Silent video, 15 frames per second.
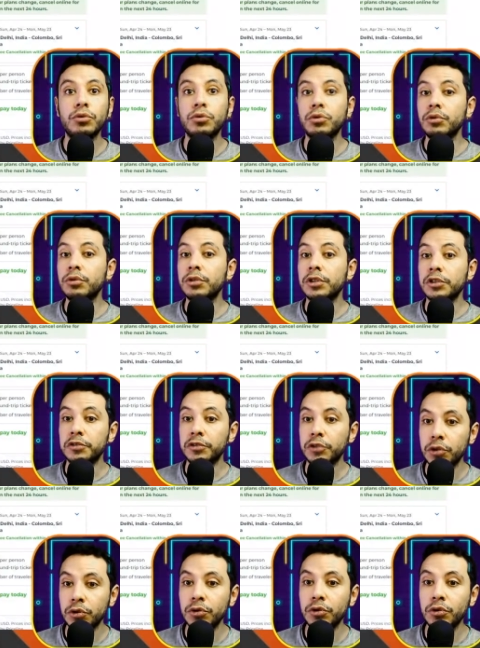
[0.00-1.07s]
to
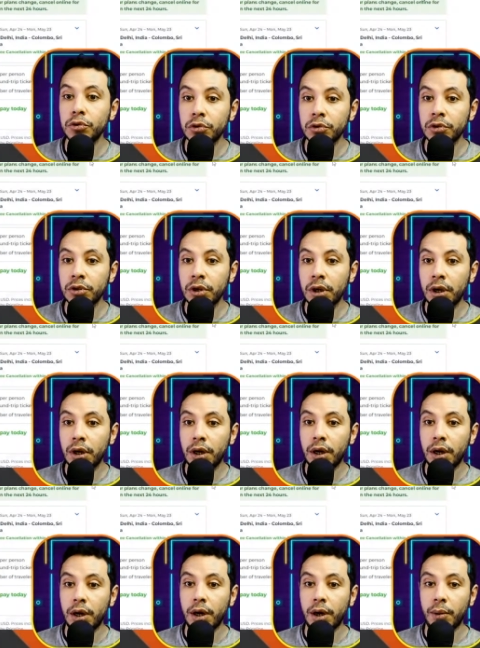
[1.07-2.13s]
review your
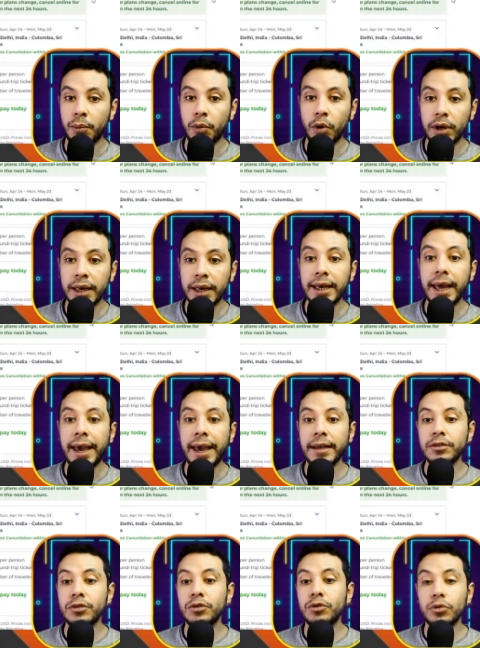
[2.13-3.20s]
booking
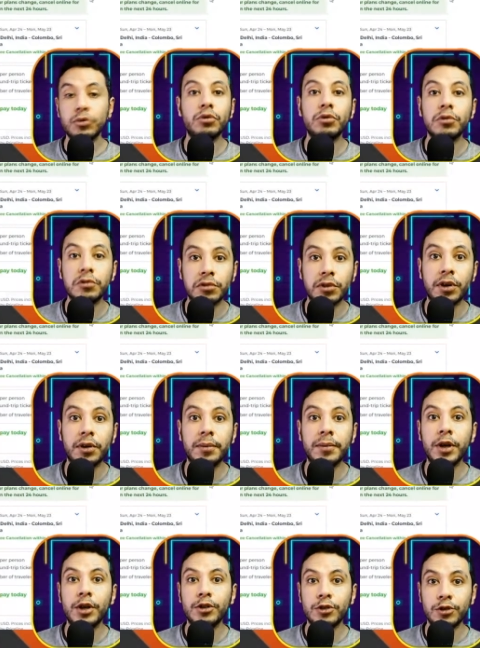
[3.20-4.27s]
and to confirm
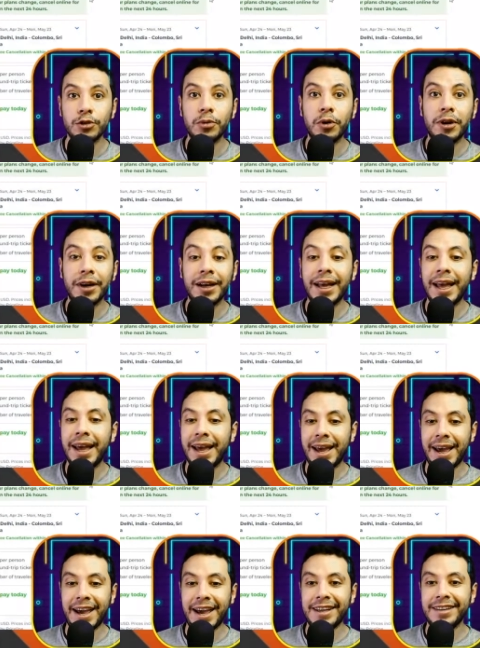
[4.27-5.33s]
your booking,
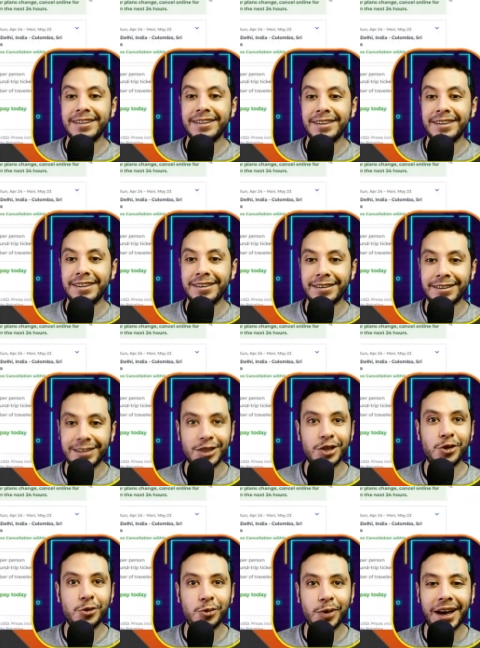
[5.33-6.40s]
and
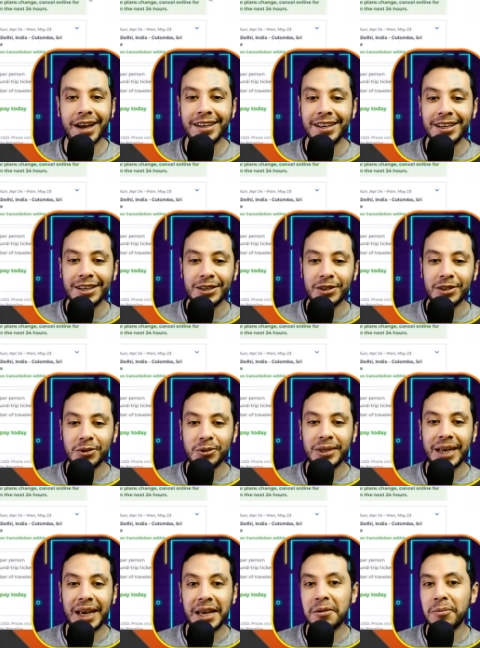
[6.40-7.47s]
this way you
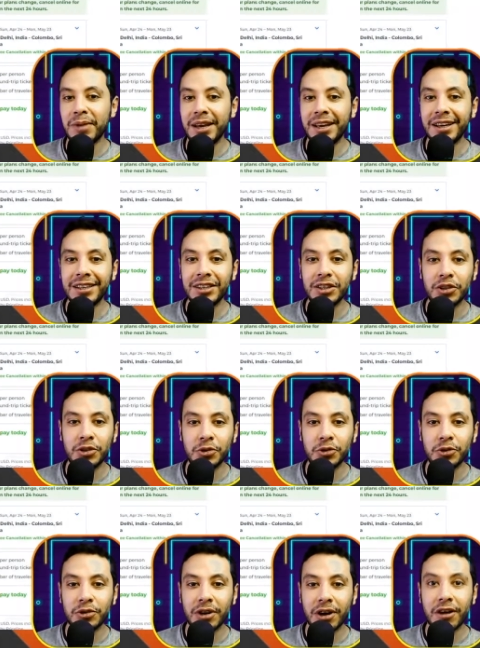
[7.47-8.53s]
can make
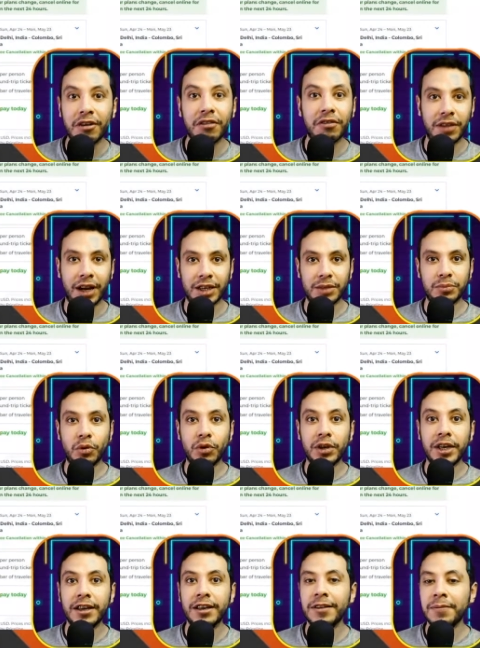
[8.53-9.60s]
your flight
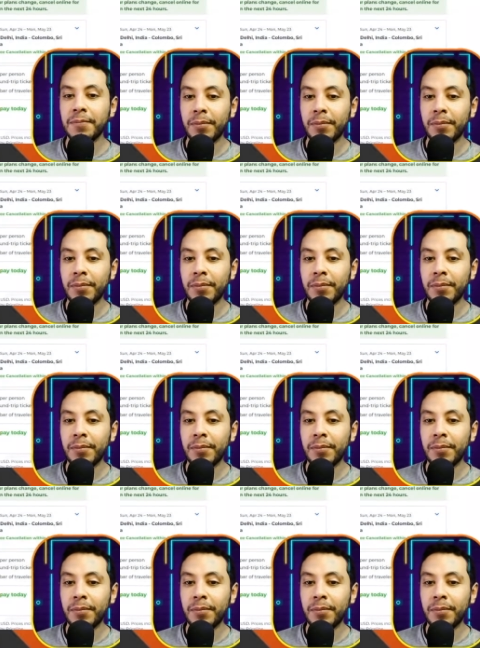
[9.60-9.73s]
booking